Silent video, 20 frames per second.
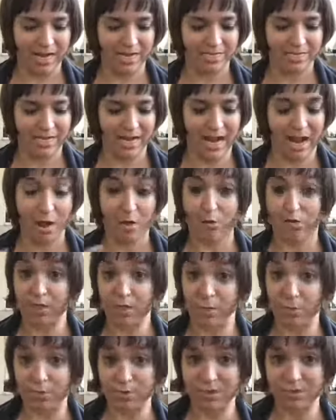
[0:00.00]
is how
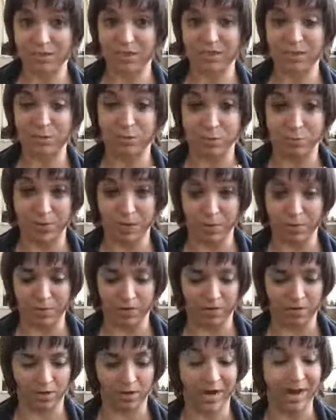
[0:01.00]
their business was made
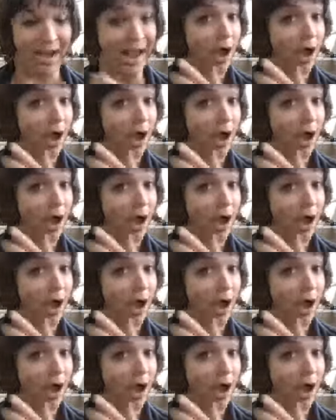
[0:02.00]
better